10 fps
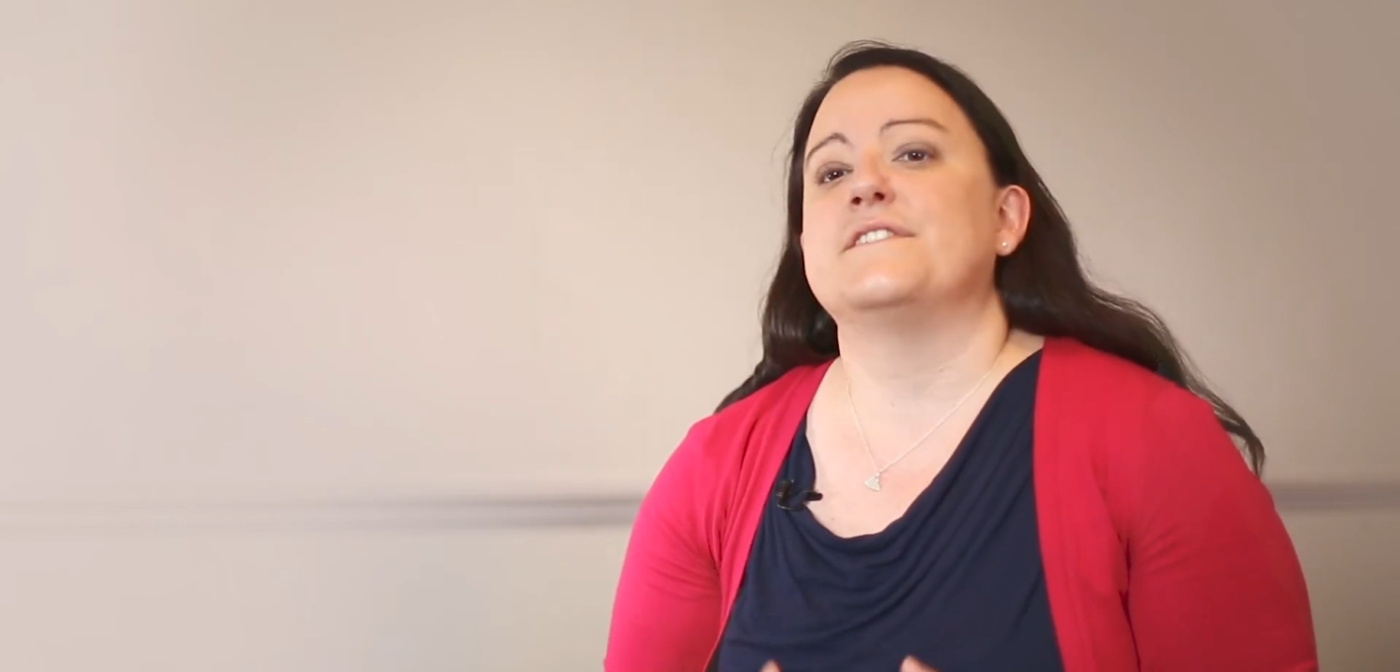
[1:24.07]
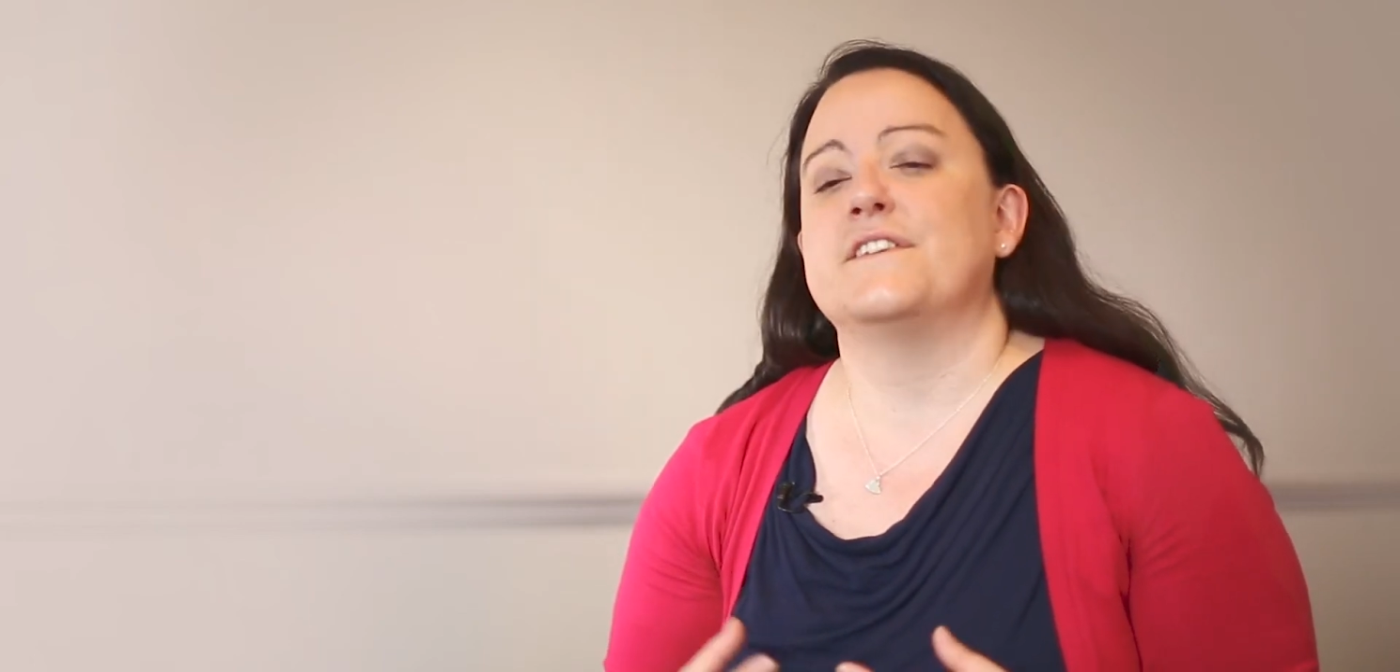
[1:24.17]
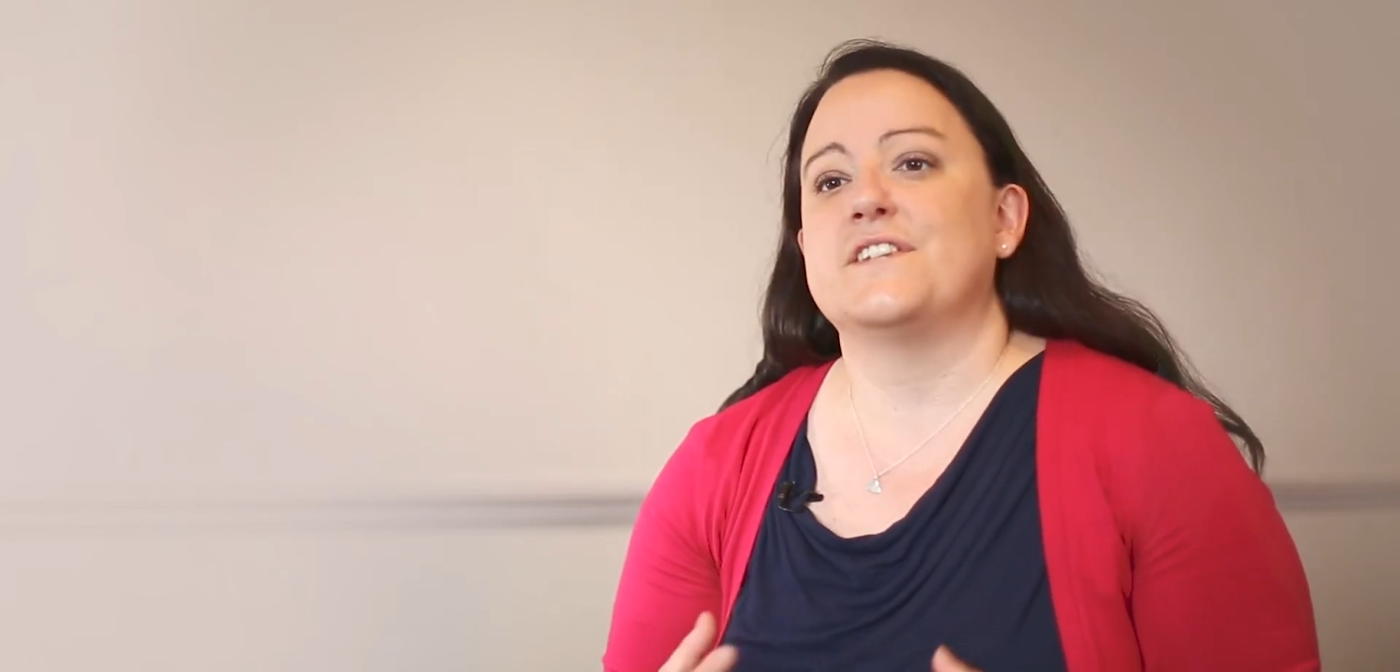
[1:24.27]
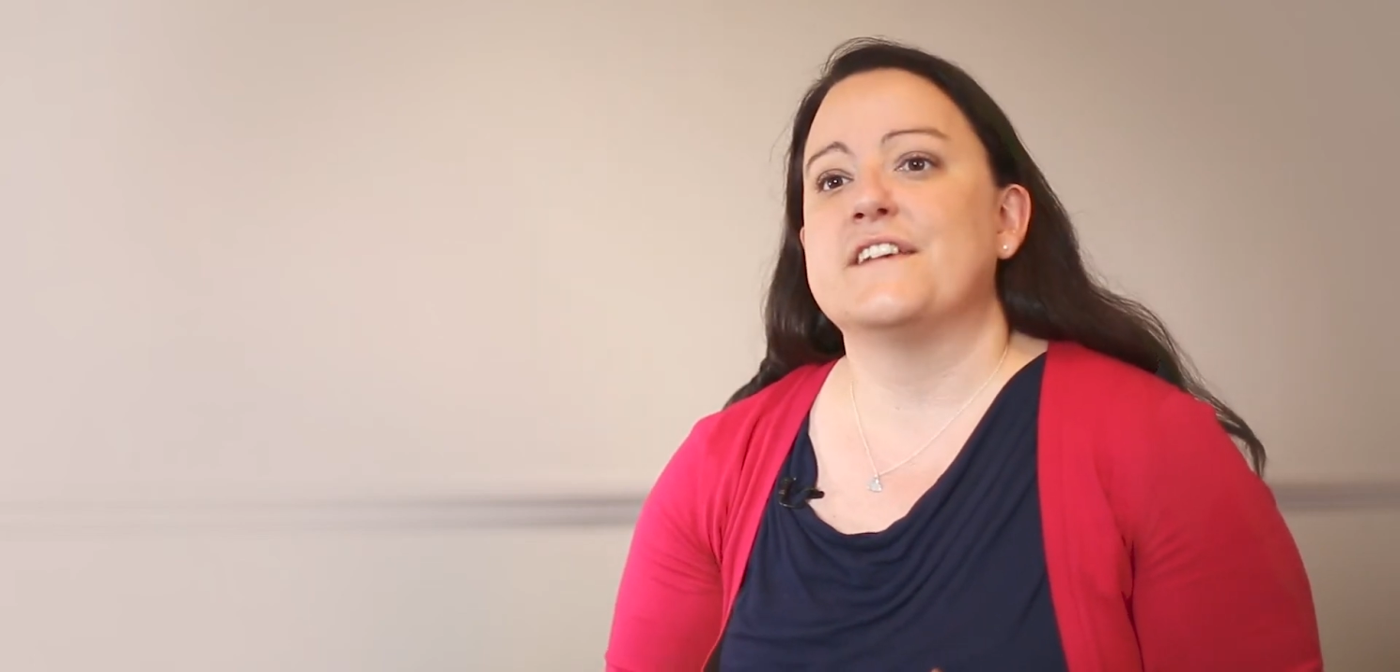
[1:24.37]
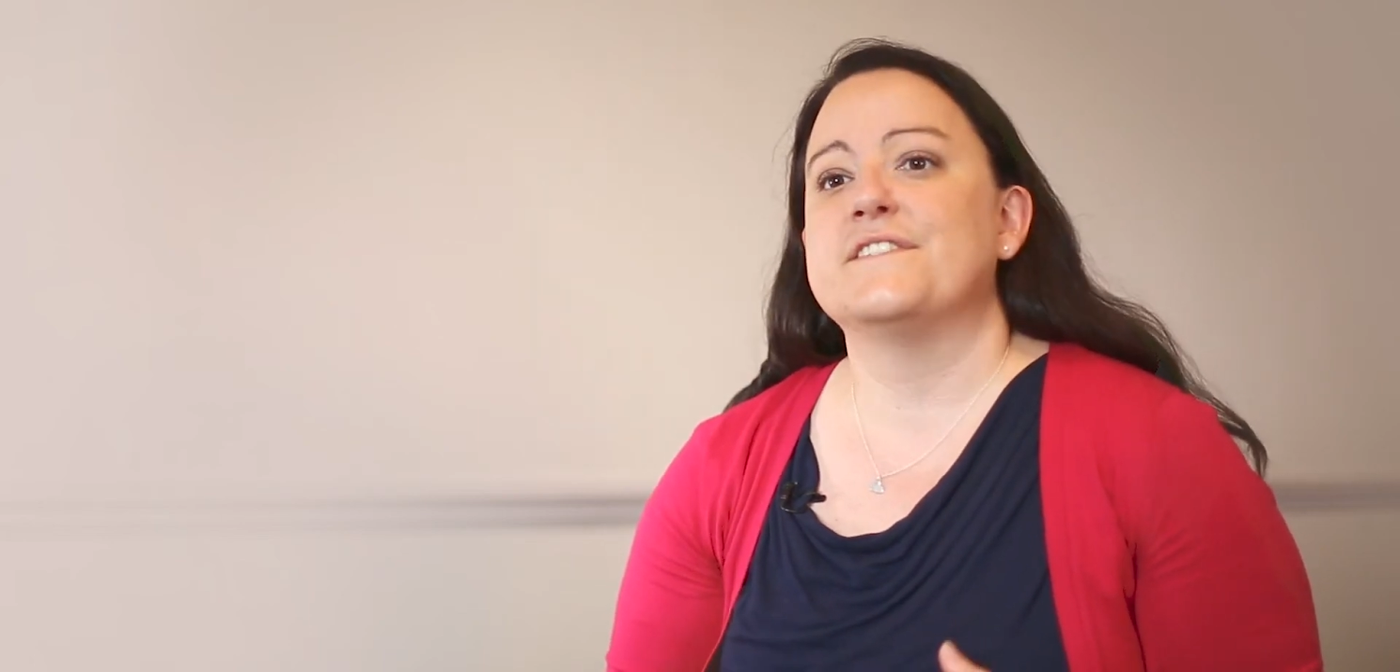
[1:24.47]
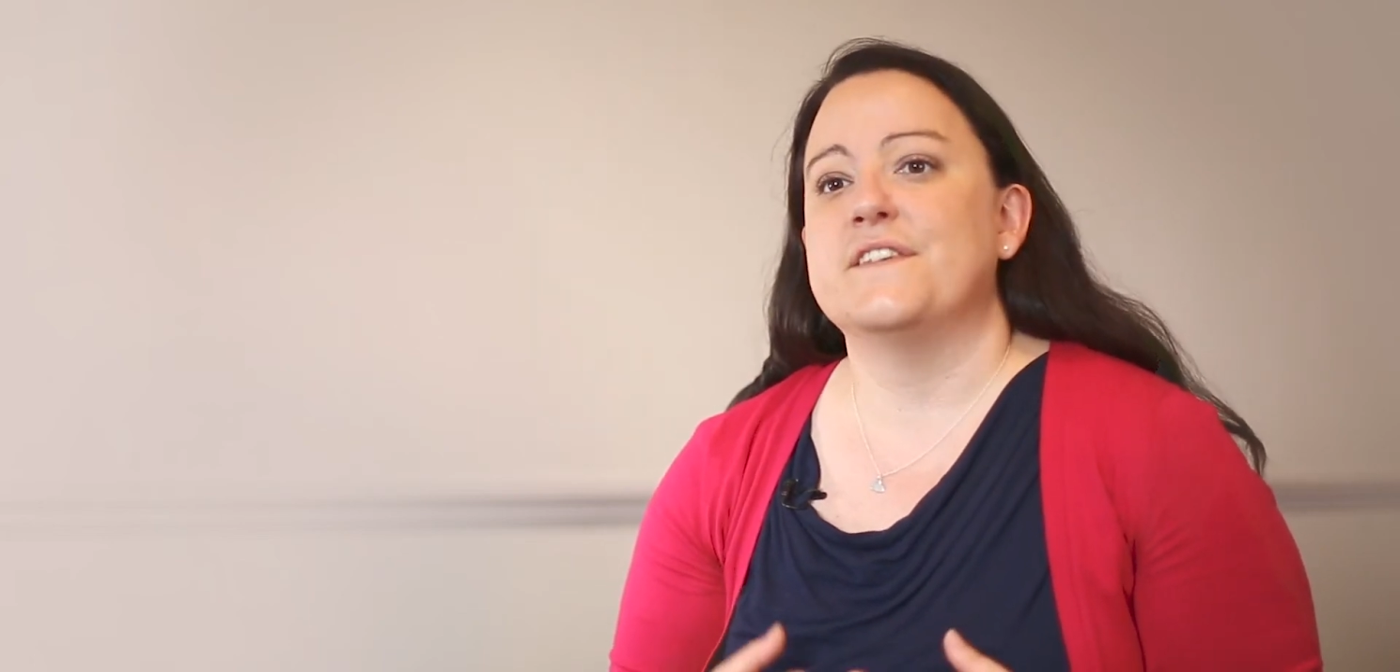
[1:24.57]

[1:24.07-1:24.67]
to suggest